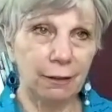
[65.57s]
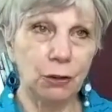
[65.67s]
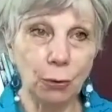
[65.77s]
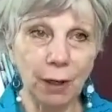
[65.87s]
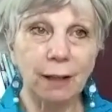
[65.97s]
a
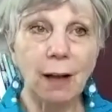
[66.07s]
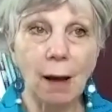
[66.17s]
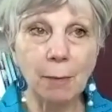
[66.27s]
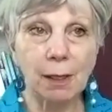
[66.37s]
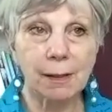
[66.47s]
new
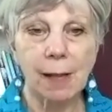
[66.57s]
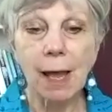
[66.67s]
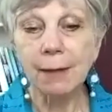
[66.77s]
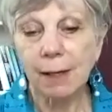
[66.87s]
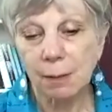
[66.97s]
economics
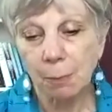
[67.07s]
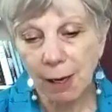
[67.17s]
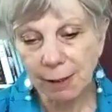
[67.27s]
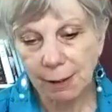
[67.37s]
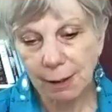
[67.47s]
that is
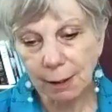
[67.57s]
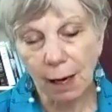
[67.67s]
based in